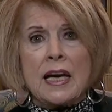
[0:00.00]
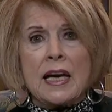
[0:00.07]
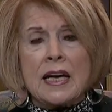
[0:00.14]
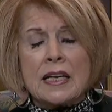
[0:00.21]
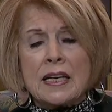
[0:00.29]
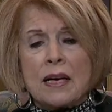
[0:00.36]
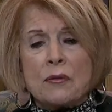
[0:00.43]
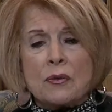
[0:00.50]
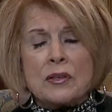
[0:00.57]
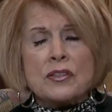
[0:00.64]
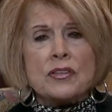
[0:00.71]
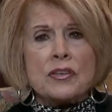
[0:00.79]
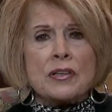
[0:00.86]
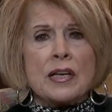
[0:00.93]
And I would
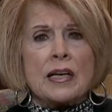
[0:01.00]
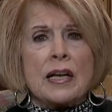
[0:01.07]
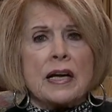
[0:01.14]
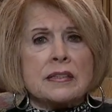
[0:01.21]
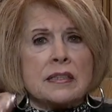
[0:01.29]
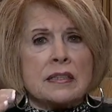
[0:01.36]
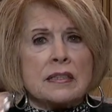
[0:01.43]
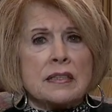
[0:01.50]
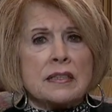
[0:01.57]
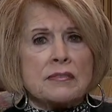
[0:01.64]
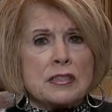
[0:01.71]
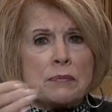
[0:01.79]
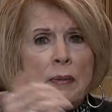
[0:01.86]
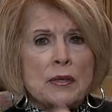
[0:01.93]
certainly like to
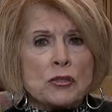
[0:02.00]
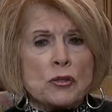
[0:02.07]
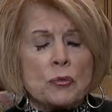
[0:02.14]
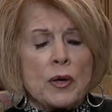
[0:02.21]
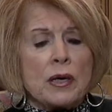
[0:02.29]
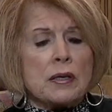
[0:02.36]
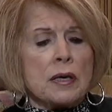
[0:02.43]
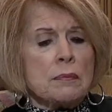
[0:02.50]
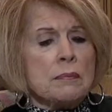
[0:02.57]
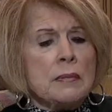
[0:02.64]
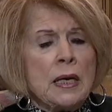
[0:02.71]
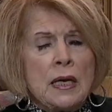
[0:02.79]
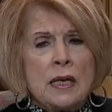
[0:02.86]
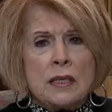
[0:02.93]
give a special welcome
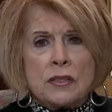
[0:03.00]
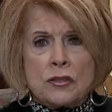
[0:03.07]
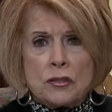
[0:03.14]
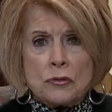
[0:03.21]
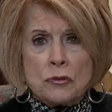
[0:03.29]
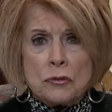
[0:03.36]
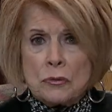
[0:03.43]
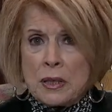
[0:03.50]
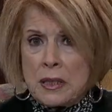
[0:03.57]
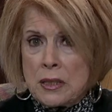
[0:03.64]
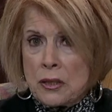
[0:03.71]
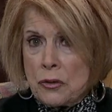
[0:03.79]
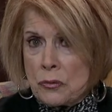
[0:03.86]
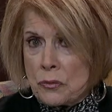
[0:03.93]
to
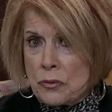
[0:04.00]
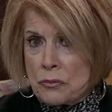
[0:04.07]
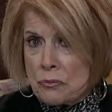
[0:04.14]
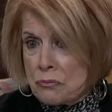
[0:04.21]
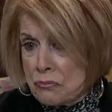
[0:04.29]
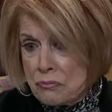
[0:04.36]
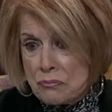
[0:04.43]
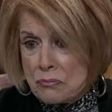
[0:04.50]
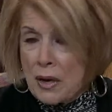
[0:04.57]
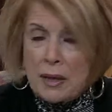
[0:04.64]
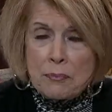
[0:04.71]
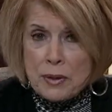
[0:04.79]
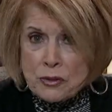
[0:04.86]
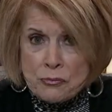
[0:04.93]
any who
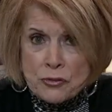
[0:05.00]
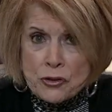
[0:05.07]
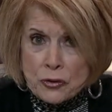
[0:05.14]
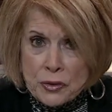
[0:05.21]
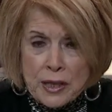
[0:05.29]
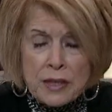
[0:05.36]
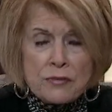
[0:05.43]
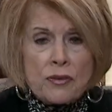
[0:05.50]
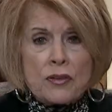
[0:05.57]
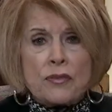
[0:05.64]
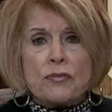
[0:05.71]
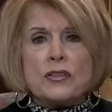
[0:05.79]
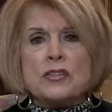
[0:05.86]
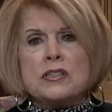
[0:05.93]
might be tuning in for
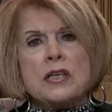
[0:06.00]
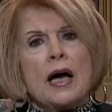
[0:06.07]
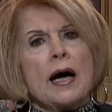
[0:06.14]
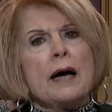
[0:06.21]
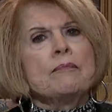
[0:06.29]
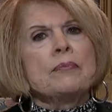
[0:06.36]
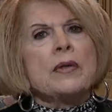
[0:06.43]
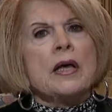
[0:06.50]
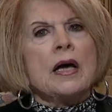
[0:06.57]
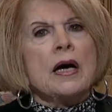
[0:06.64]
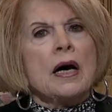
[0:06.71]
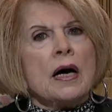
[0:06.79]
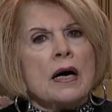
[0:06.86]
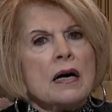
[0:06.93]
the first time
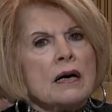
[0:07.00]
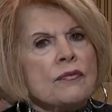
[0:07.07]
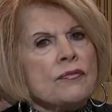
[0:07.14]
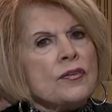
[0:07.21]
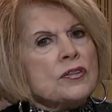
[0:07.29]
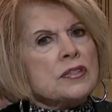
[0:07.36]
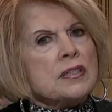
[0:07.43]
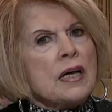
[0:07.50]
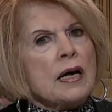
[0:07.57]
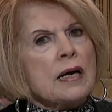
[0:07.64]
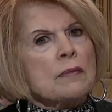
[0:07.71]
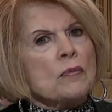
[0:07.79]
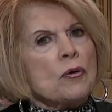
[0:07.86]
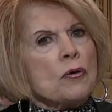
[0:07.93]

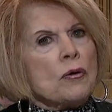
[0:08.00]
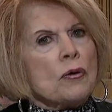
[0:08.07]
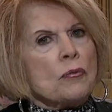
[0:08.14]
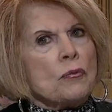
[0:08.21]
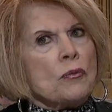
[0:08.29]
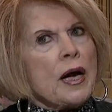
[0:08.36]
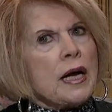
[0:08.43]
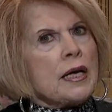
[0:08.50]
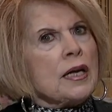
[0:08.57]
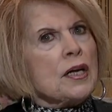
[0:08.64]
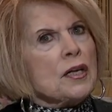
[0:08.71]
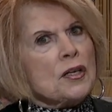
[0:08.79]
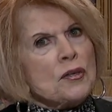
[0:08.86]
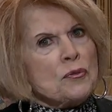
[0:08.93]
or a
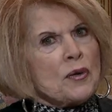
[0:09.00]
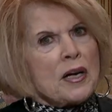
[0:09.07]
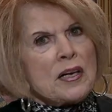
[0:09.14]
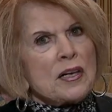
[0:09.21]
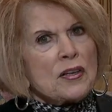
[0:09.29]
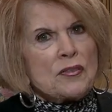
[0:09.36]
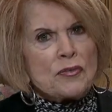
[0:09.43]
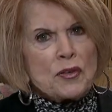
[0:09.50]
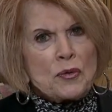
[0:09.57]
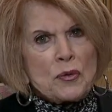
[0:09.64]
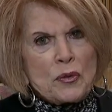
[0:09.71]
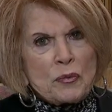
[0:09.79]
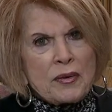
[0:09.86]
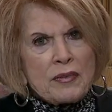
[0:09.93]
regular
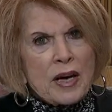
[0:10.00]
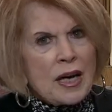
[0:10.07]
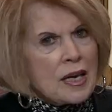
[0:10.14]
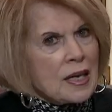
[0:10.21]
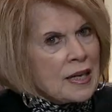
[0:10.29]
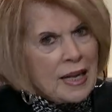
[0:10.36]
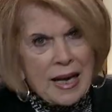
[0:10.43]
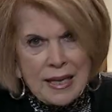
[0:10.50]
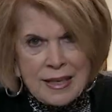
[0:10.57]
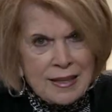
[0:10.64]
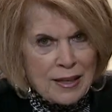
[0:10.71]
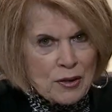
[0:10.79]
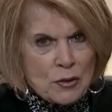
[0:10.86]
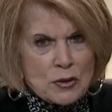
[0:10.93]
viewer, and we've got a lot
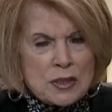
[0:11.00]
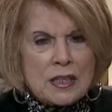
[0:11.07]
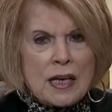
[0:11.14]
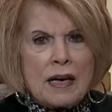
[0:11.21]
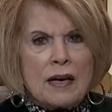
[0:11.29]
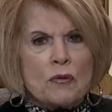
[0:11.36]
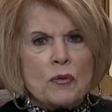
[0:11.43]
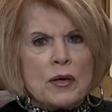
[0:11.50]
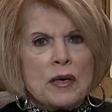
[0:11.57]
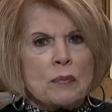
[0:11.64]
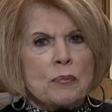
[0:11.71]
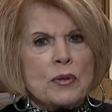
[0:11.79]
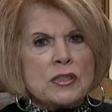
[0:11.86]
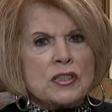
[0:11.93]
of those. We
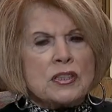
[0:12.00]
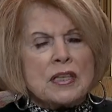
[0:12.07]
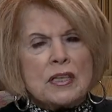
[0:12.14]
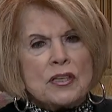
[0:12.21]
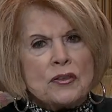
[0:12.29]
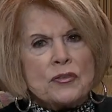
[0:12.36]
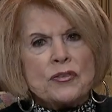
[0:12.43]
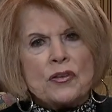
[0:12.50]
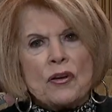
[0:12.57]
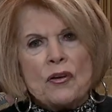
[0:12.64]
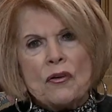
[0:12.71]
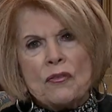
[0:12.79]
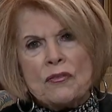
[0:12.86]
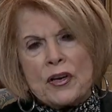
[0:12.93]
appreciate you
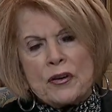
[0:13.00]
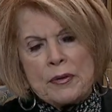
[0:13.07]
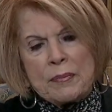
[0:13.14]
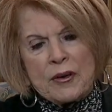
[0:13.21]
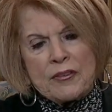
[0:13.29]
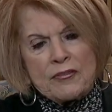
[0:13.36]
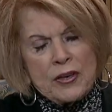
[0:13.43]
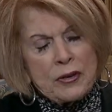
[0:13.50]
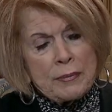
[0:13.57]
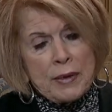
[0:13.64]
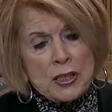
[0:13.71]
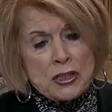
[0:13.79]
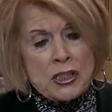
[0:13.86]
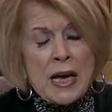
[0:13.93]
so very, very
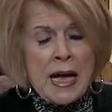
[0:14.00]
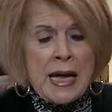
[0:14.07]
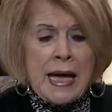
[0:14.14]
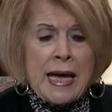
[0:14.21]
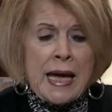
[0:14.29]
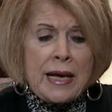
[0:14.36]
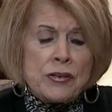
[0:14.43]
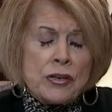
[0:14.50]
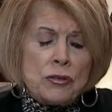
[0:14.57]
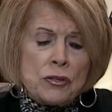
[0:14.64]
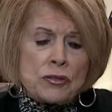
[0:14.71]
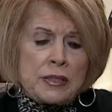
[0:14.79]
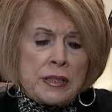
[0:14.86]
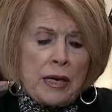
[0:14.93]
much. And you
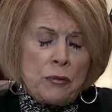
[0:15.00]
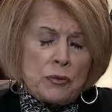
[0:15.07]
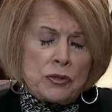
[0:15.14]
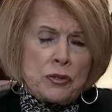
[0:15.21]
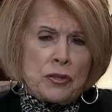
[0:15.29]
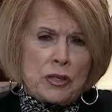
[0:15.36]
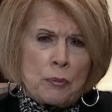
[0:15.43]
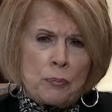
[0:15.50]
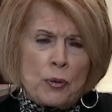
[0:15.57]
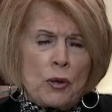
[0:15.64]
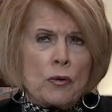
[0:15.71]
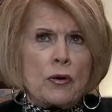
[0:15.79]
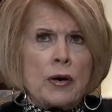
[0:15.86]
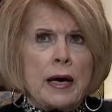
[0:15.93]
know, today we're doing a
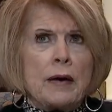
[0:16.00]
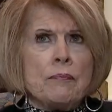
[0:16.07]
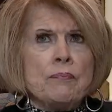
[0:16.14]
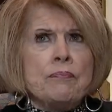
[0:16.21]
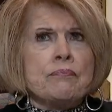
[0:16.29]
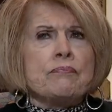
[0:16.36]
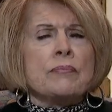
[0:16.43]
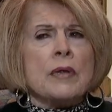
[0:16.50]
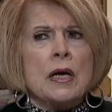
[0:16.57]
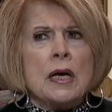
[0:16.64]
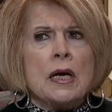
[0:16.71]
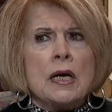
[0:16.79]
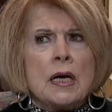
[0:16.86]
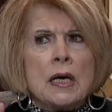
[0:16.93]
program
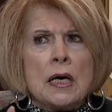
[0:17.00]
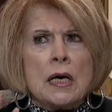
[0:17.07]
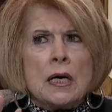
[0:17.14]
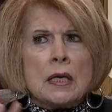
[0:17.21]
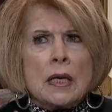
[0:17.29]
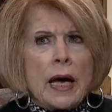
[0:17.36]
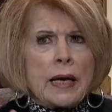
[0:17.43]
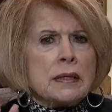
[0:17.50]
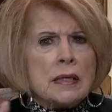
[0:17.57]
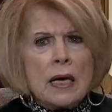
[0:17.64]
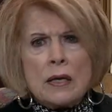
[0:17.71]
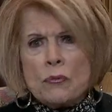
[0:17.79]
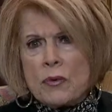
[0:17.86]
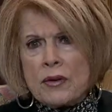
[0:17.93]
like
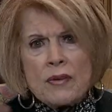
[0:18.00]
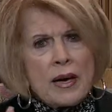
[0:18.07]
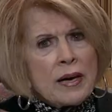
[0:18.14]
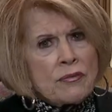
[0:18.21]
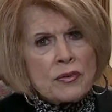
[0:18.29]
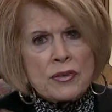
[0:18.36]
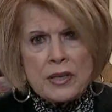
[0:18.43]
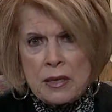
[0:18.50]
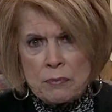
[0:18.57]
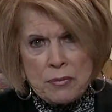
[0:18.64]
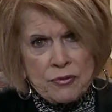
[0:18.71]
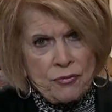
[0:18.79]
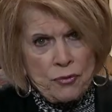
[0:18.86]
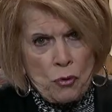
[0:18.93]
none we've ever done
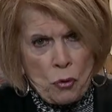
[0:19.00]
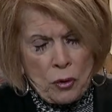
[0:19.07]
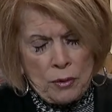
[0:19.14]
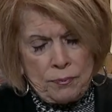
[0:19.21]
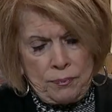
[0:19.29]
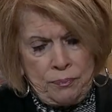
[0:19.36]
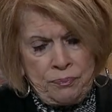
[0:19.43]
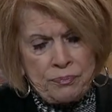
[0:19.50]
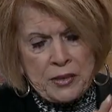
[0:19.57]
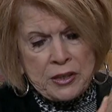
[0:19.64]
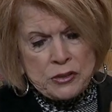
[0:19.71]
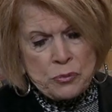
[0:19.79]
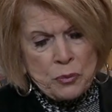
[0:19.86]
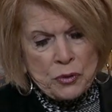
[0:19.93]
before,
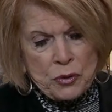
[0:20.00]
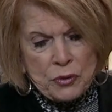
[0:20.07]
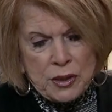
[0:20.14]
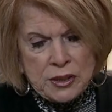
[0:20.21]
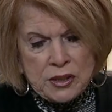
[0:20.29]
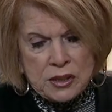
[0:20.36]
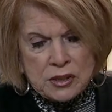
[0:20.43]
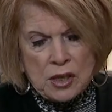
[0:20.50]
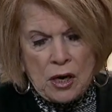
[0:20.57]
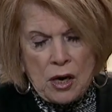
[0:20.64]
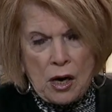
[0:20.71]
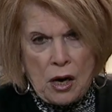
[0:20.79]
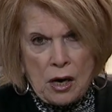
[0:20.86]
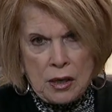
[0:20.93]
because we're going to
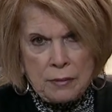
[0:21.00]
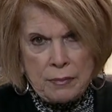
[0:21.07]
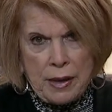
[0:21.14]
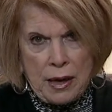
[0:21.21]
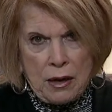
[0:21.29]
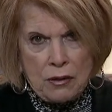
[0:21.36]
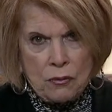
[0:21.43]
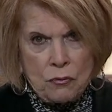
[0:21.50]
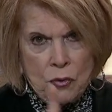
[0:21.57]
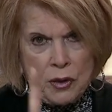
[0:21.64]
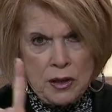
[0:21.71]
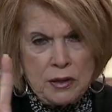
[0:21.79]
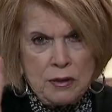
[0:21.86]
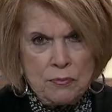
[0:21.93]
talk about
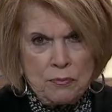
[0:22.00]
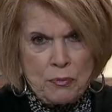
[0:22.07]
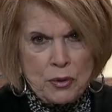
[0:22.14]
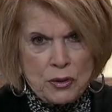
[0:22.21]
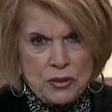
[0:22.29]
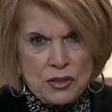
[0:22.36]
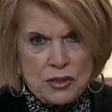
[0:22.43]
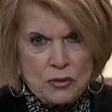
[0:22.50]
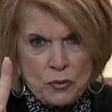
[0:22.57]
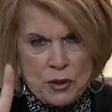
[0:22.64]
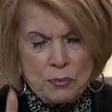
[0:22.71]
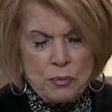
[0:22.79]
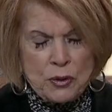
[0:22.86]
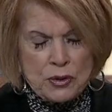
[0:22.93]
one person,
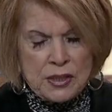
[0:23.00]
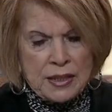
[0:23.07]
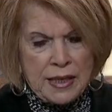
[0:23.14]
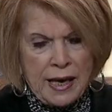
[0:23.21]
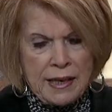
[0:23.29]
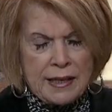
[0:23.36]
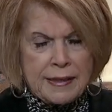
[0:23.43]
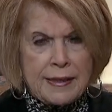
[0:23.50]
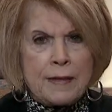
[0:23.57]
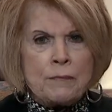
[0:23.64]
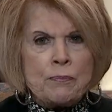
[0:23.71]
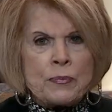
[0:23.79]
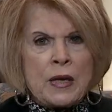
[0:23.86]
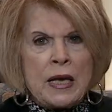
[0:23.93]
one personality.
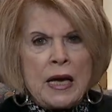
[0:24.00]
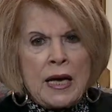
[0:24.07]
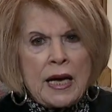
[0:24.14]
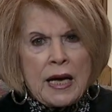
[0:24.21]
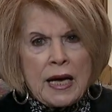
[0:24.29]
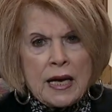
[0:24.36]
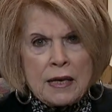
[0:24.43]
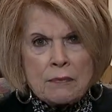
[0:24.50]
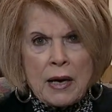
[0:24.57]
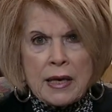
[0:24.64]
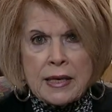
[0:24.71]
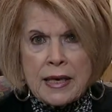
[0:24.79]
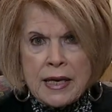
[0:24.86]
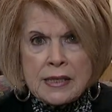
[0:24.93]
And
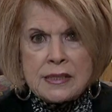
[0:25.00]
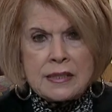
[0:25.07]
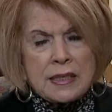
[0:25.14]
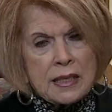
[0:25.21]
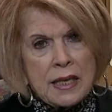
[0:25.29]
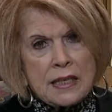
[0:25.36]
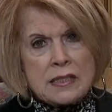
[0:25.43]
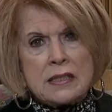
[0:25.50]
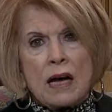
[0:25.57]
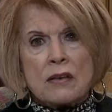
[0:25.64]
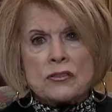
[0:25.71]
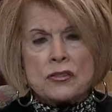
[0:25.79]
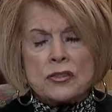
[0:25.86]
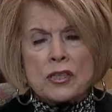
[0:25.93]
my guest today is Dr.